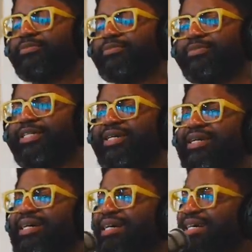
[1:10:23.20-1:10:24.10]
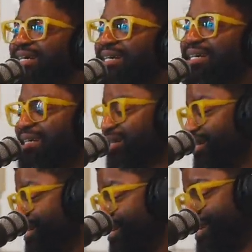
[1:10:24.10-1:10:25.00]
though. He's like, this is what it
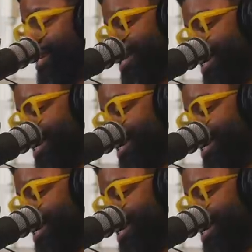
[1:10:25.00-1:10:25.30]
is. I'm